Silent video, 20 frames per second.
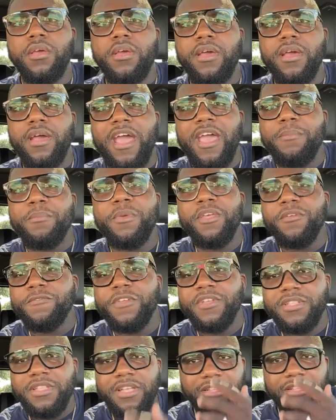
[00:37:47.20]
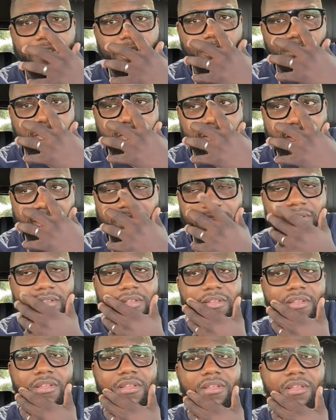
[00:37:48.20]
I met Victor Townsend
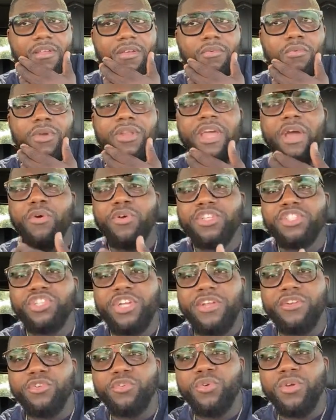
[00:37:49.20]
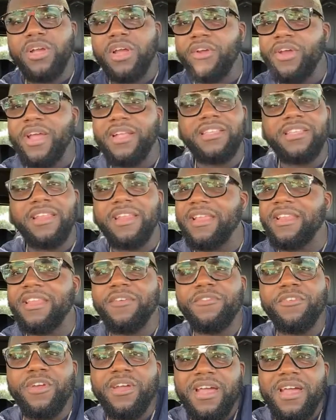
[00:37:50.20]
when I was trying to do karate, and I
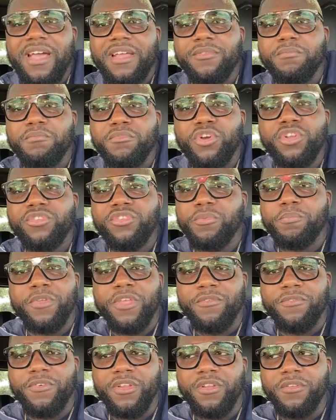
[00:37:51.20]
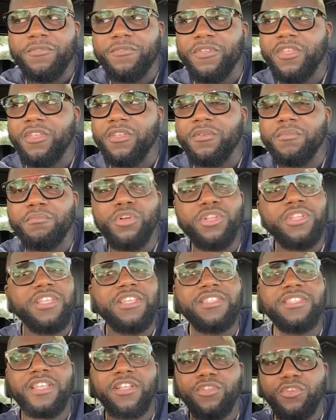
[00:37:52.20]
never had money to pay for the fee. But he
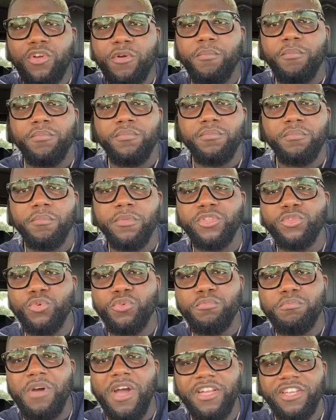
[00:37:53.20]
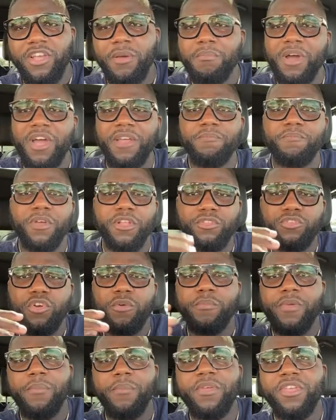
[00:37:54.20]
said, come, me too bad, you're bad man, come,
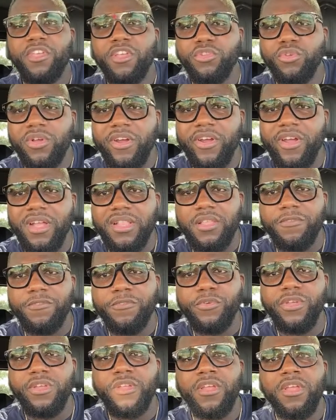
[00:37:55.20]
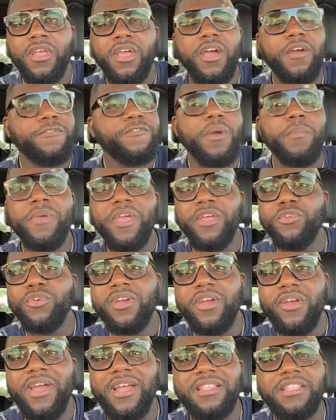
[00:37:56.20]
I make you do karate free. And from me I do
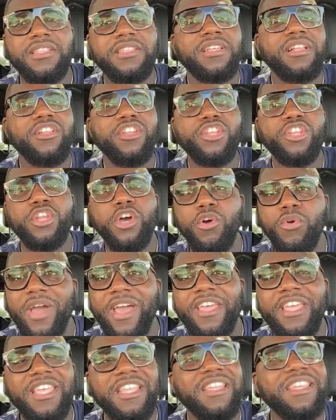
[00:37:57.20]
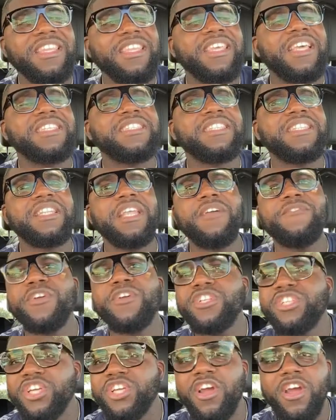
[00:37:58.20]
karate till now, he has never
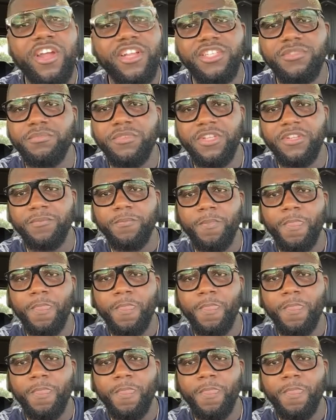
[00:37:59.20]
charged me.